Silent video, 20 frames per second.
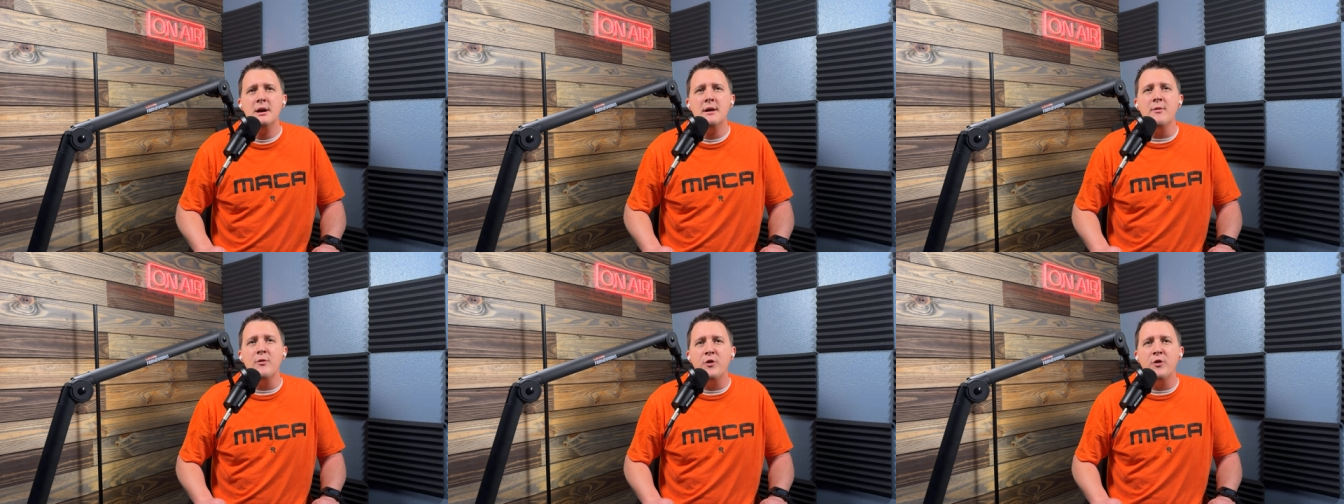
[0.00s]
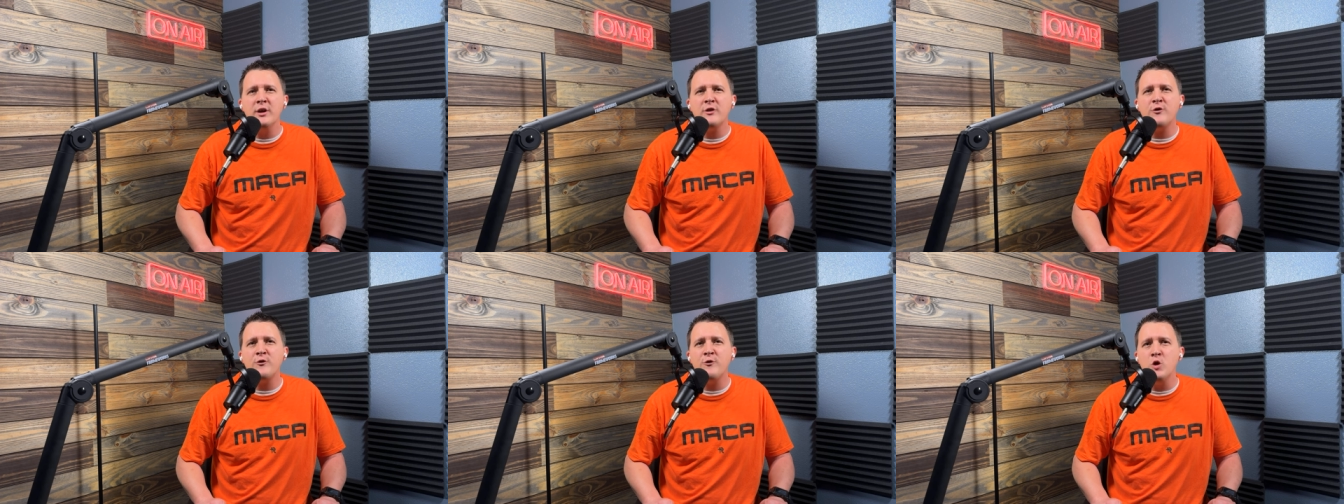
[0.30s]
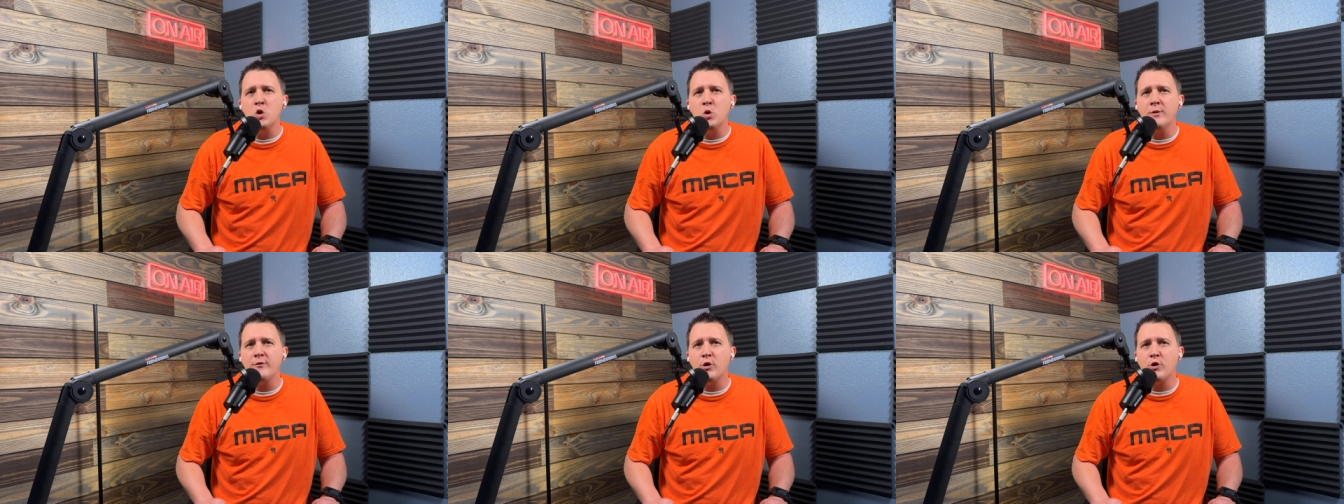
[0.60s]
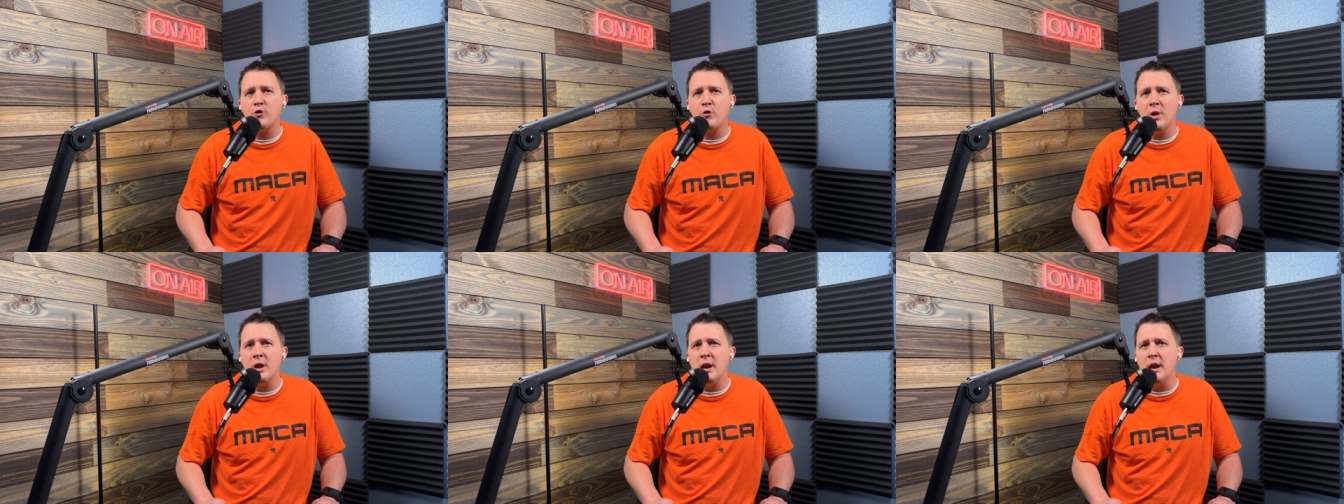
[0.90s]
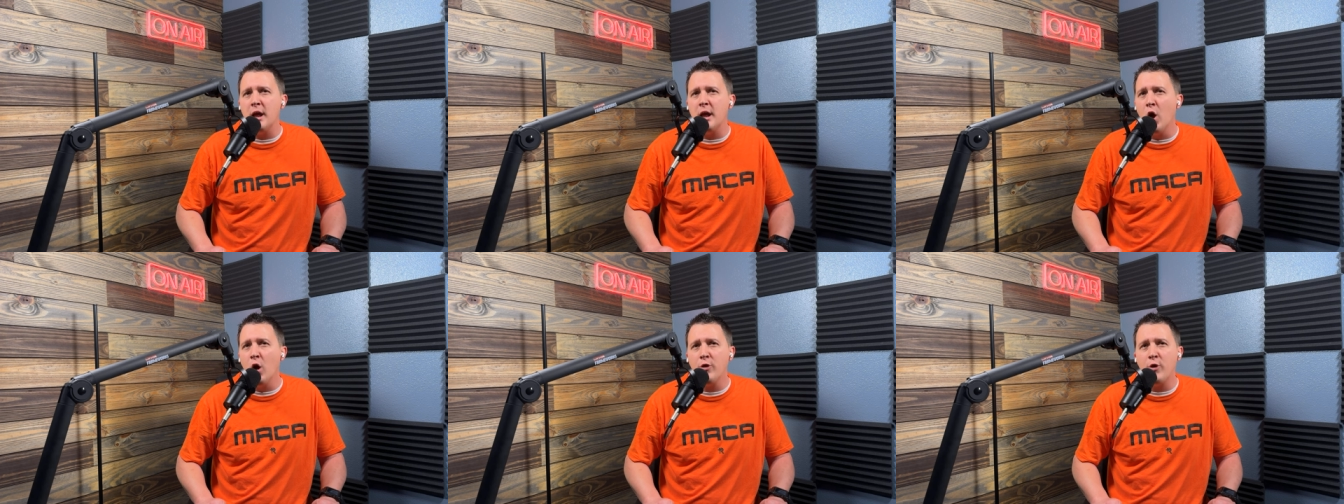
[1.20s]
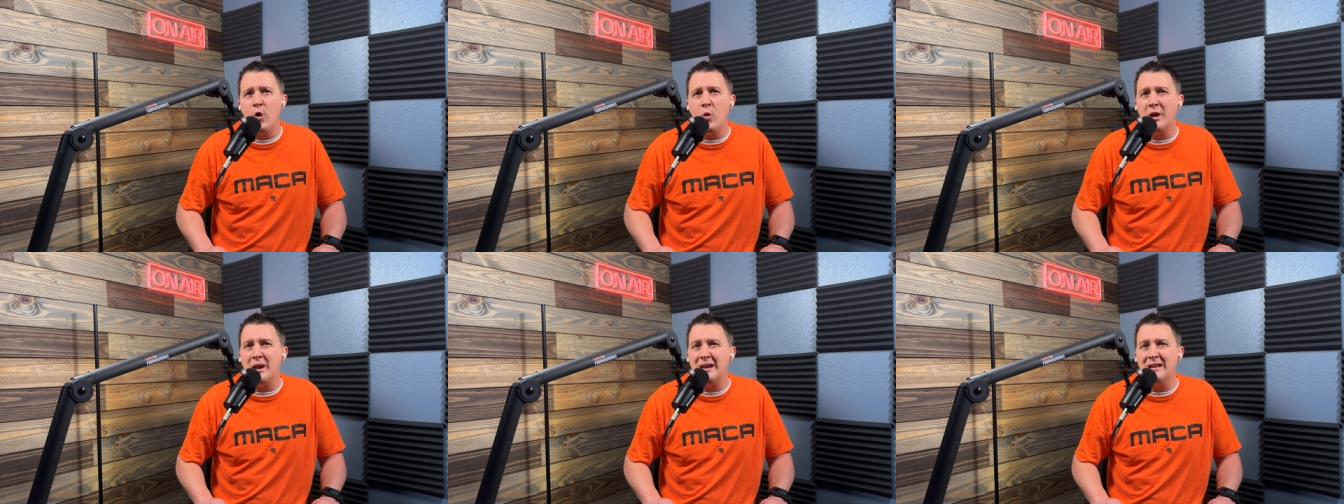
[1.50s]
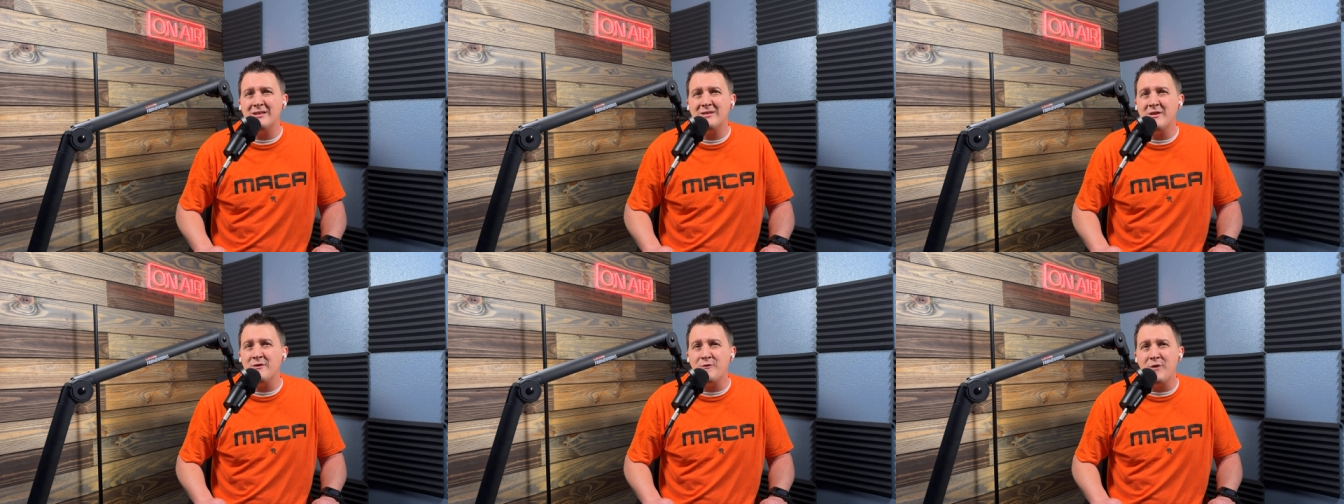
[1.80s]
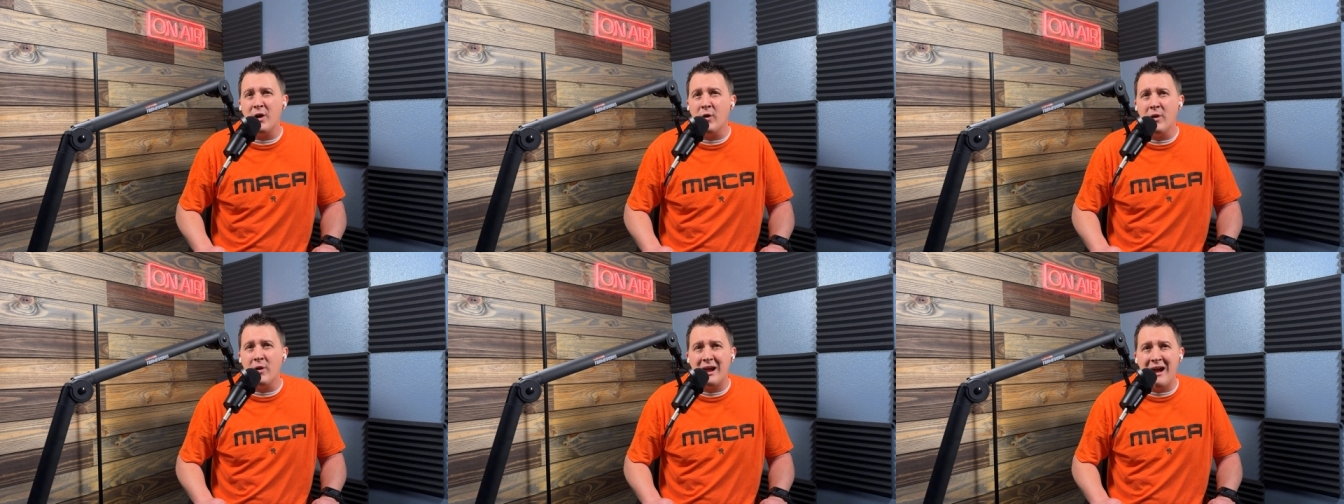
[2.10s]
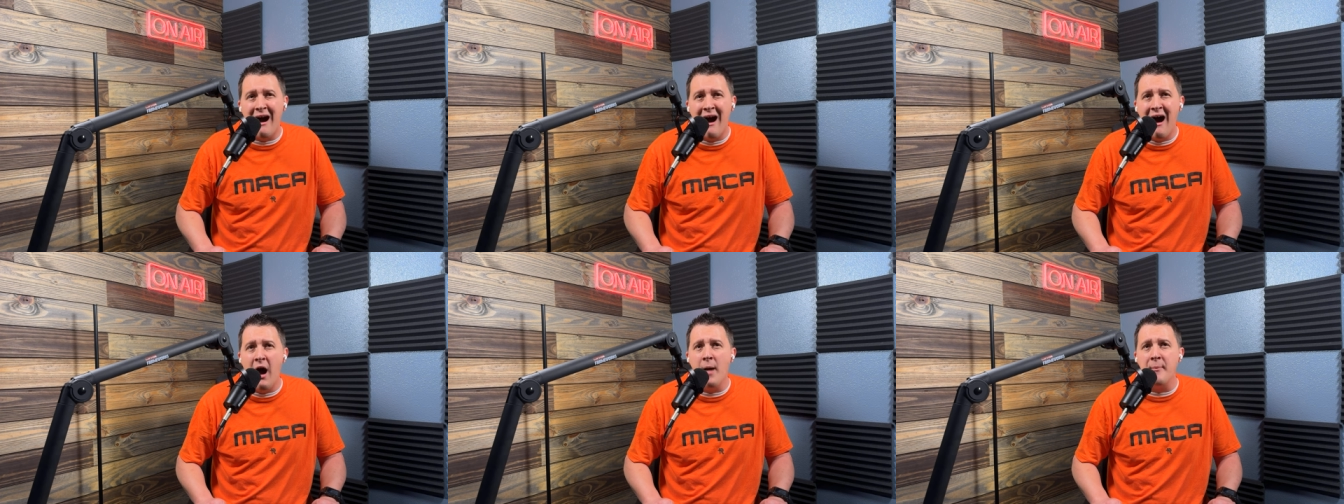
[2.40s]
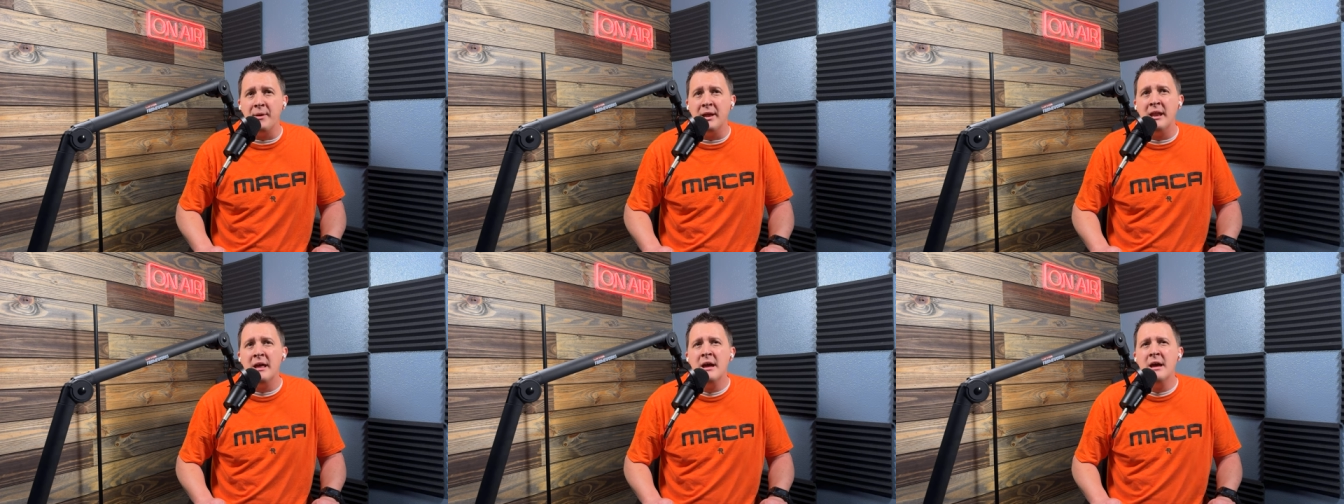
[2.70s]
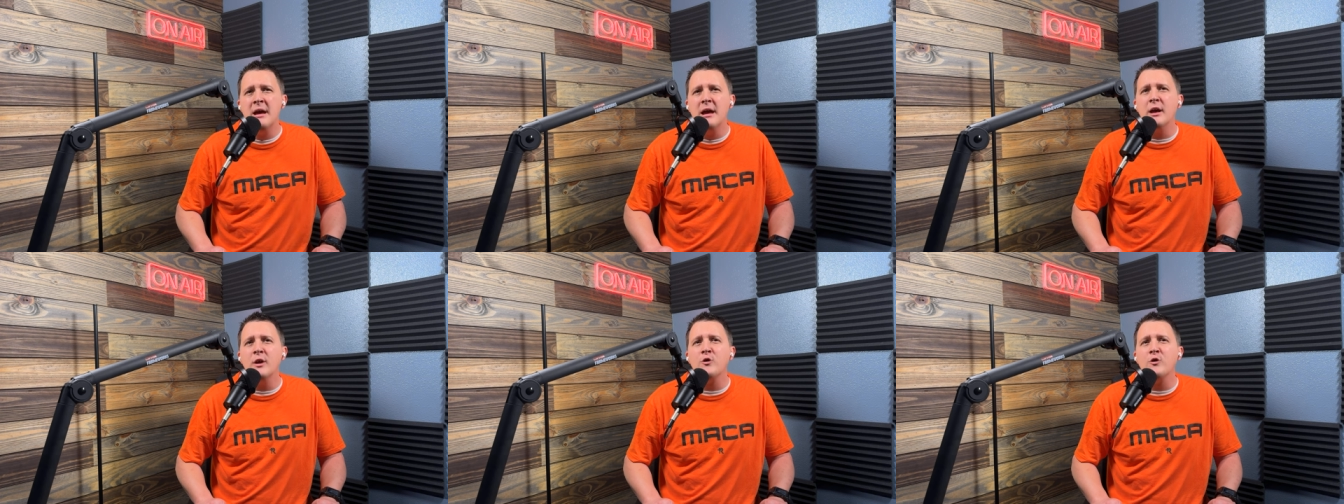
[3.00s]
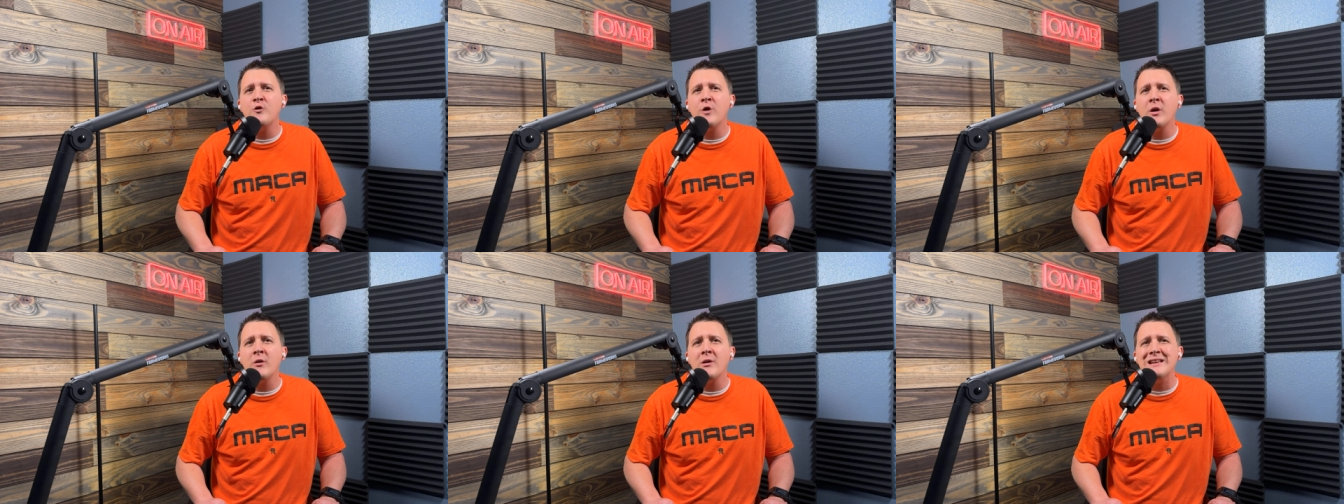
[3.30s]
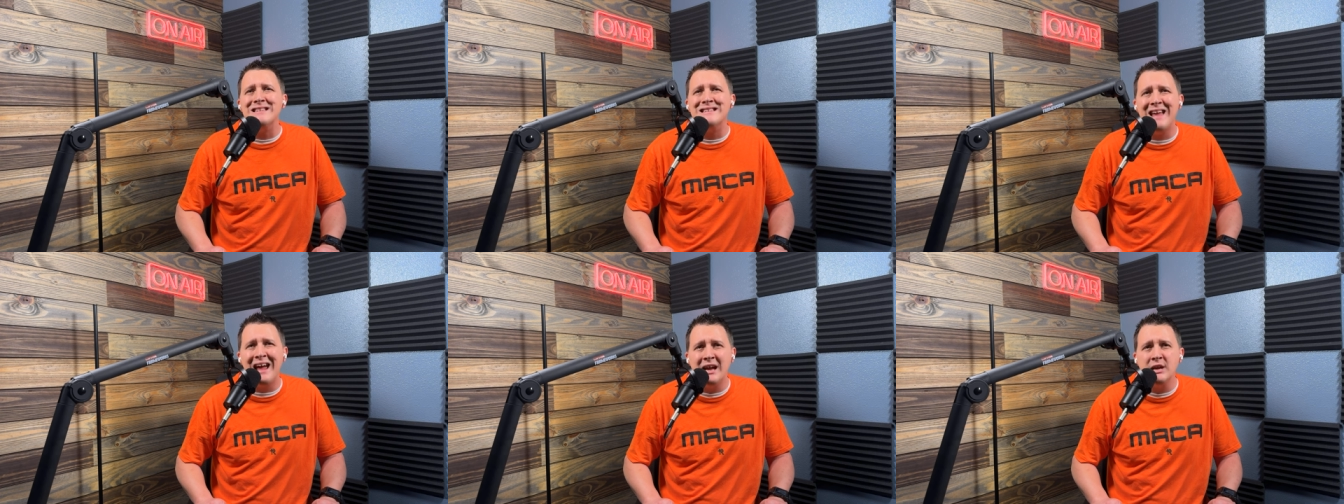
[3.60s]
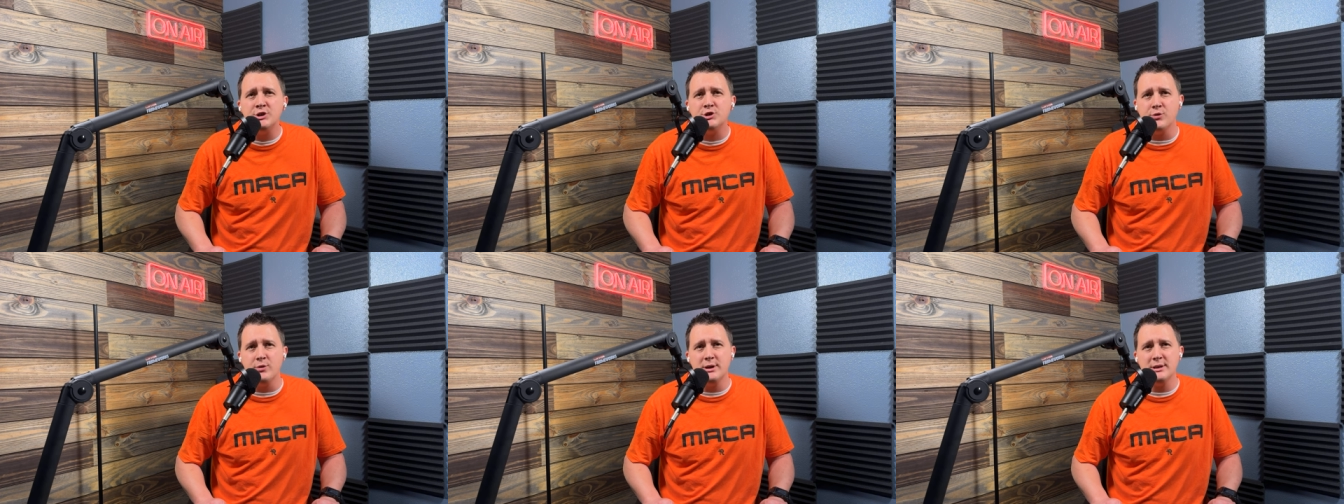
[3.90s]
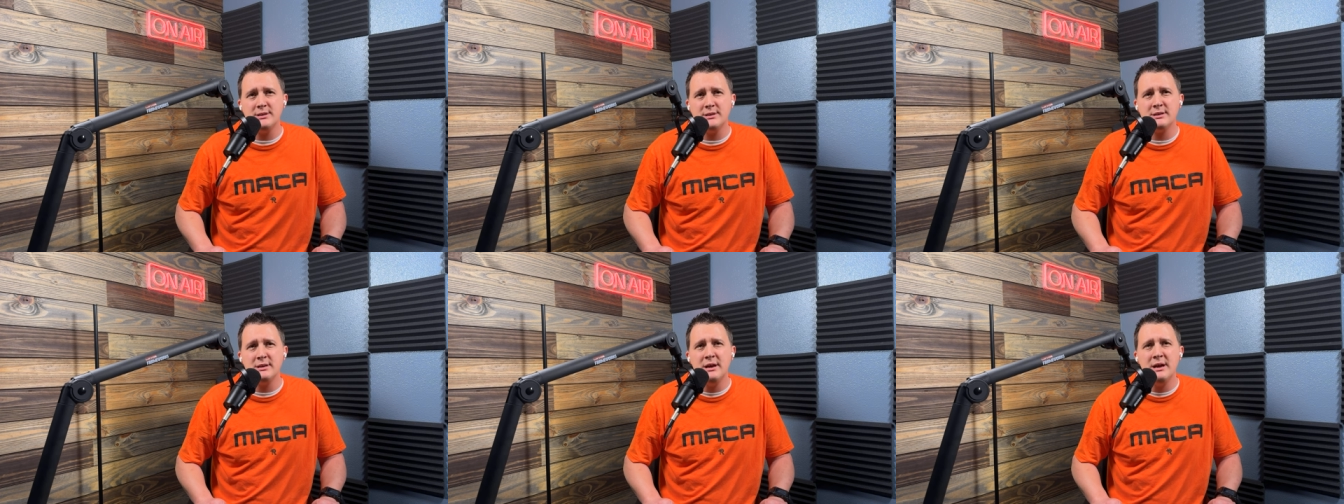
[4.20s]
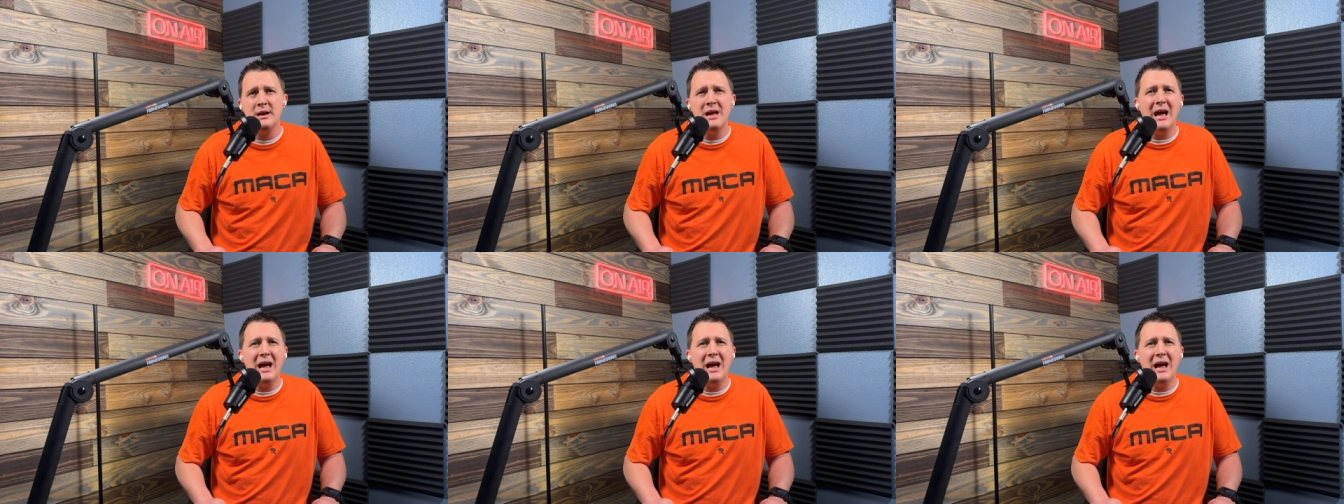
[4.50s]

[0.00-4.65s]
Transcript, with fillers: This view of the Trinity, although it isn't very common, is very dangerous.